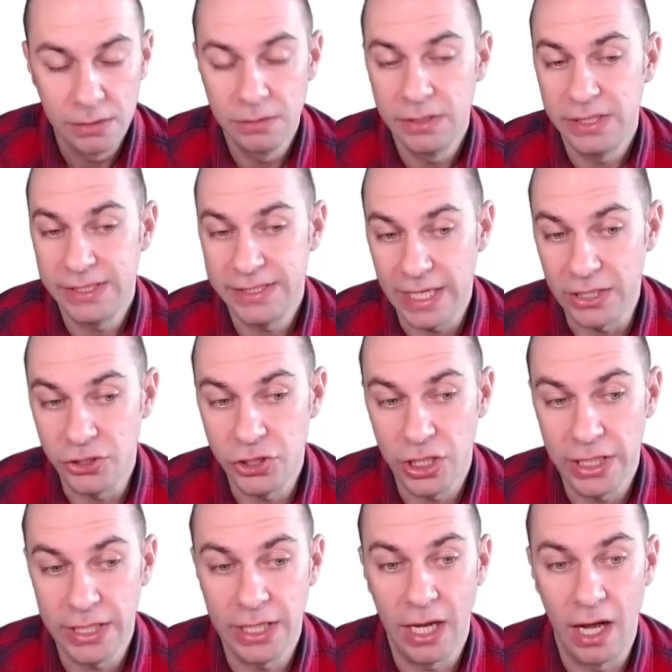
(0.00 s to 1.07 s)

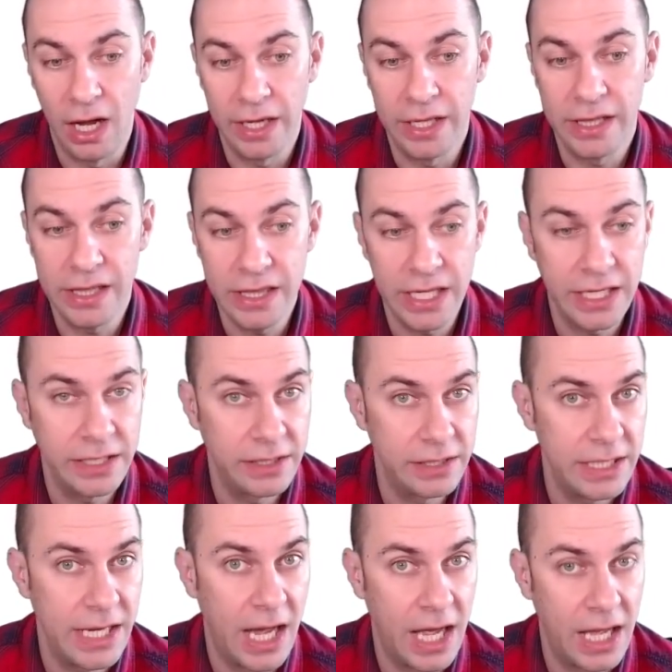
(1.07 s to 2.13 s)
Essentially, I think
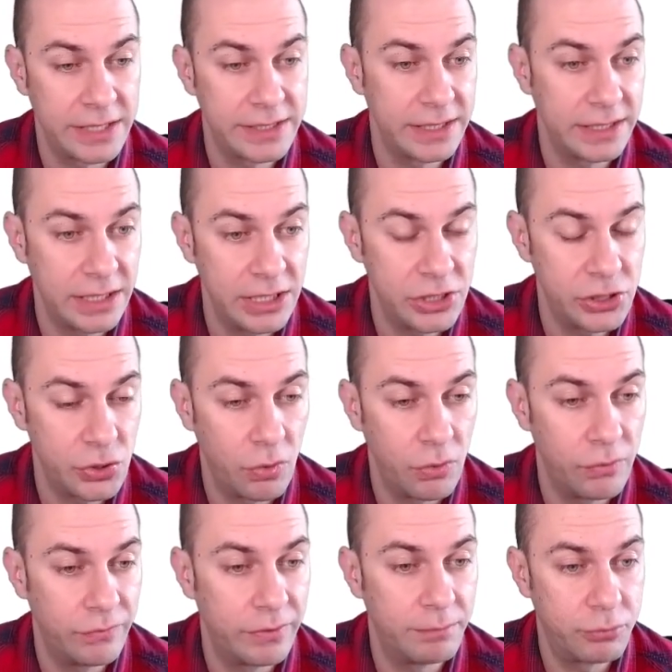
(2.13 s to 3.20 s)
the asset is
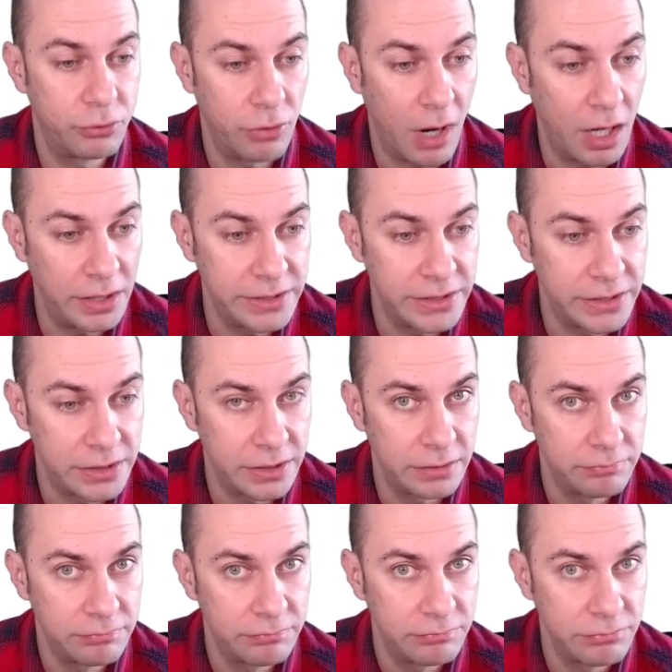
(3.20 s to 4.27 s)
overpriced,
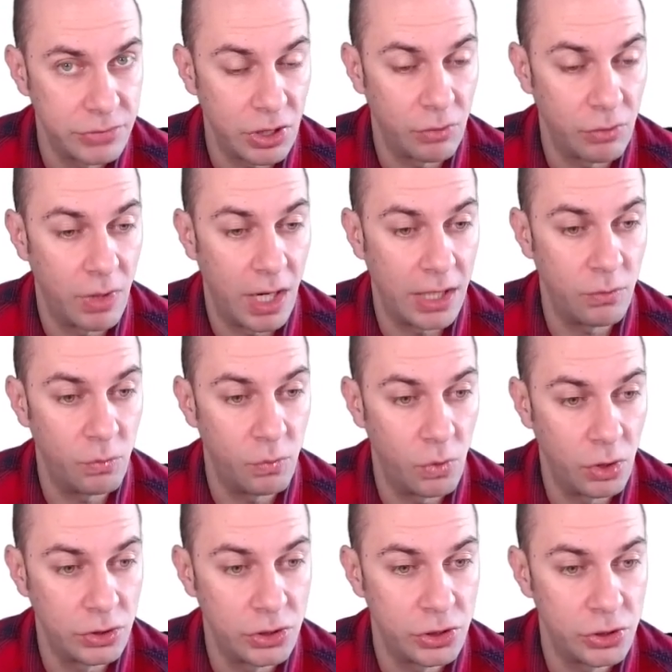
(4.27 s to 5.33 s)
so I
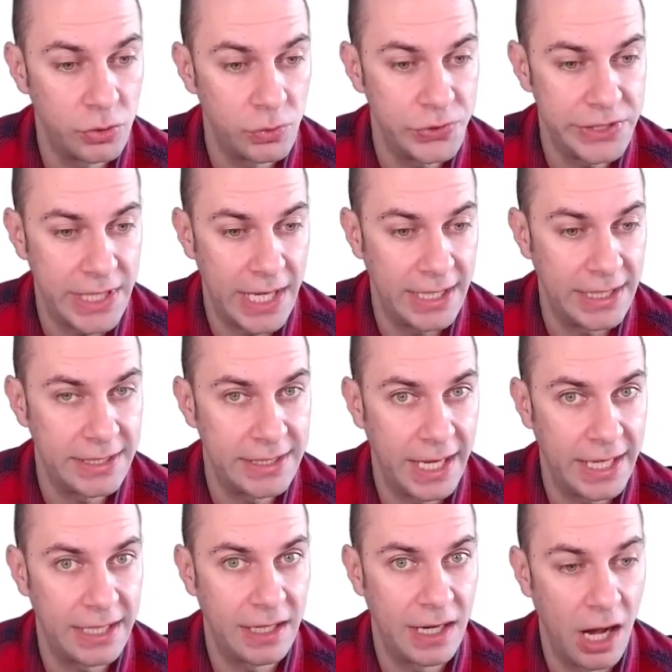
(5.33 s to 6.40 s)
want to sell it
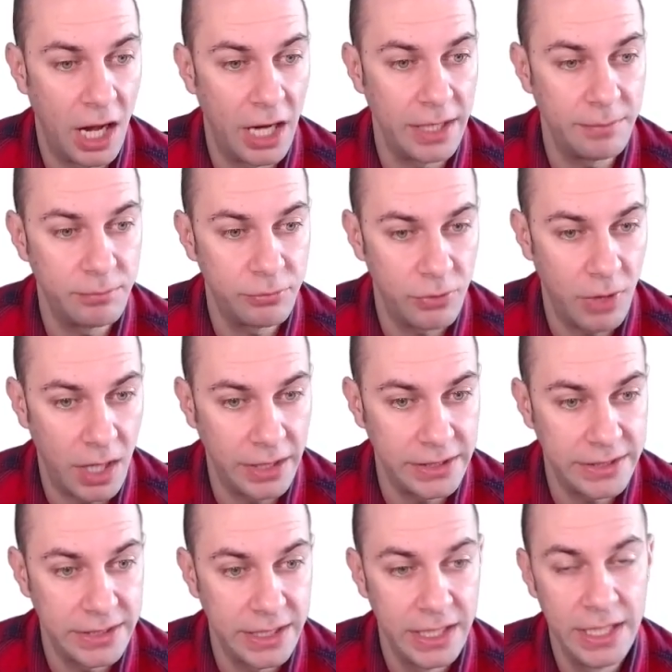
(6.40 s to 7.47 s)
at a high price,